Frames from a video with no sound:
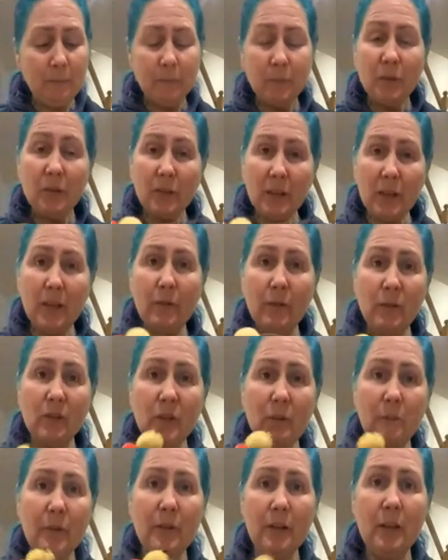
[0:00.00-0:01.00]
So even
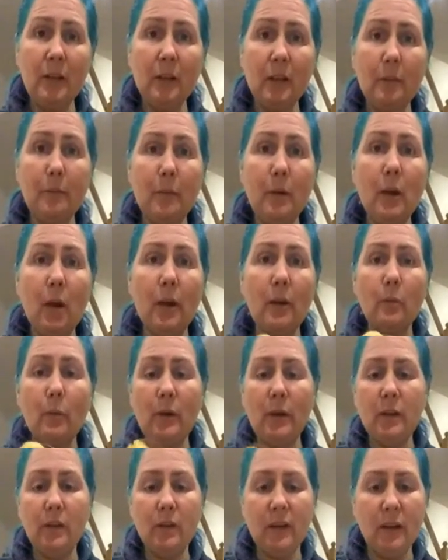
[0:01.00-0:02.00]
something little
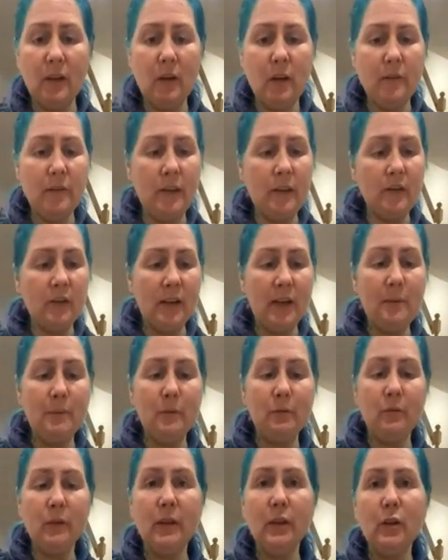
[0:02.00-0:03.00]
lightweight thing like this can be
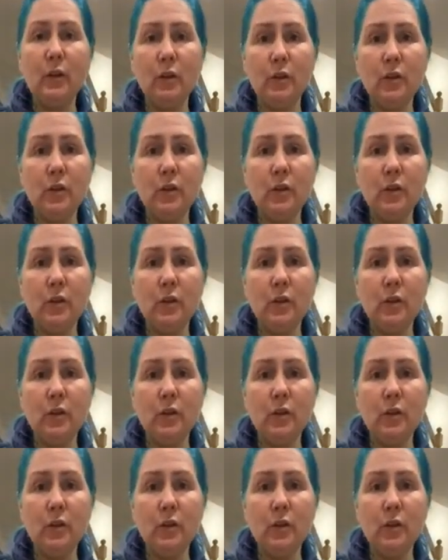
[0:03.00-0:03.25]
really good,